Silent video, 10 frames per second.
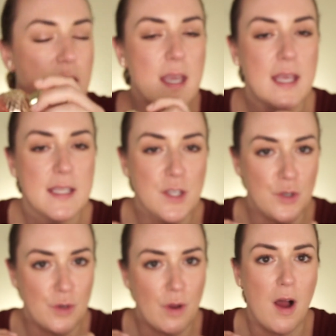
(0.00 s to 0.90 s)
is
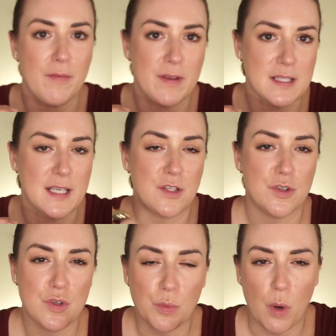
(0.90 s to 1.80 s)
obviously
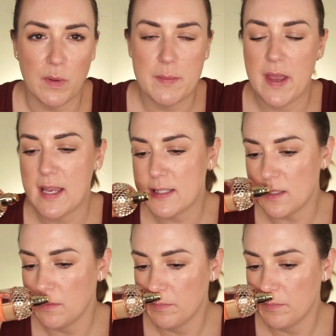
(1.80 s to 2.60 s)
Nerolia based,